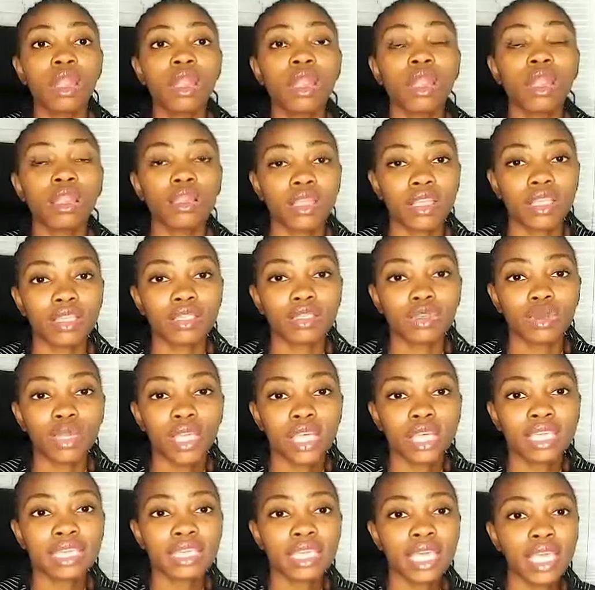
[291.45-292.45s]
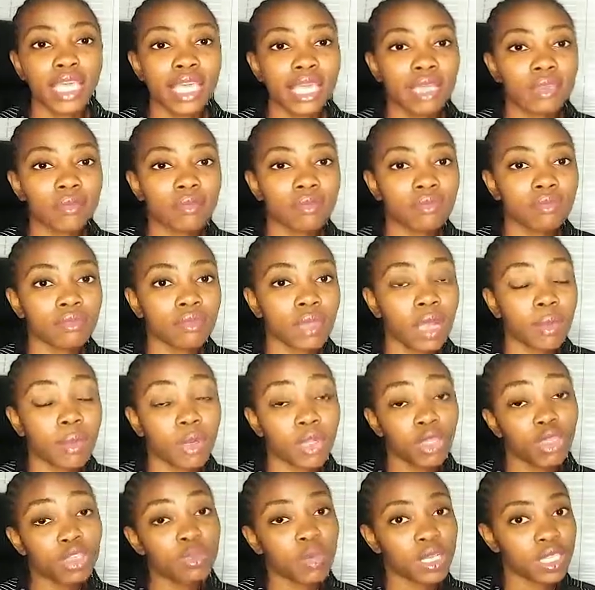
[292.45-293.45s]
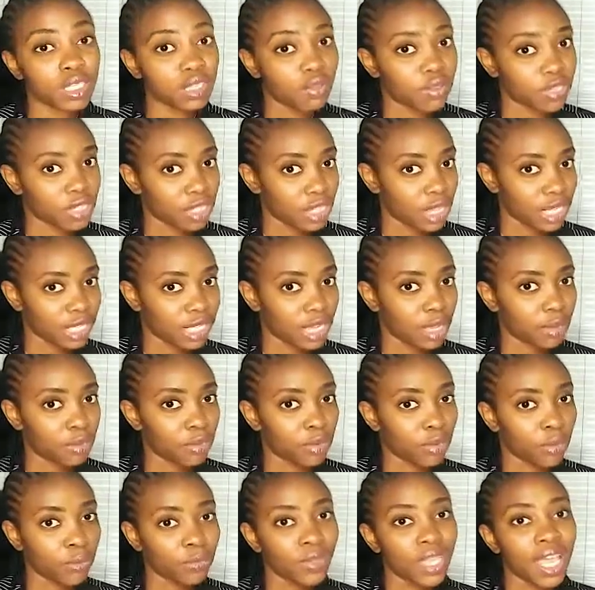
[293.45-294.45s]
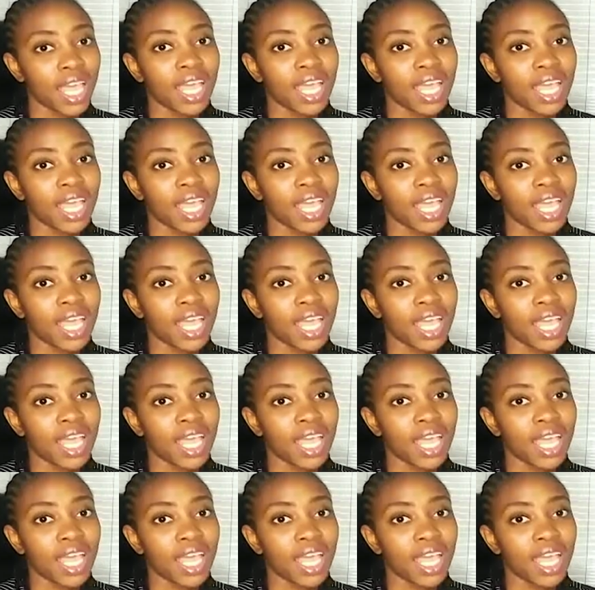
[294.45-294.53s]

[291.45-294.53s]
All right, so you can say, I'm going to use myself as an example.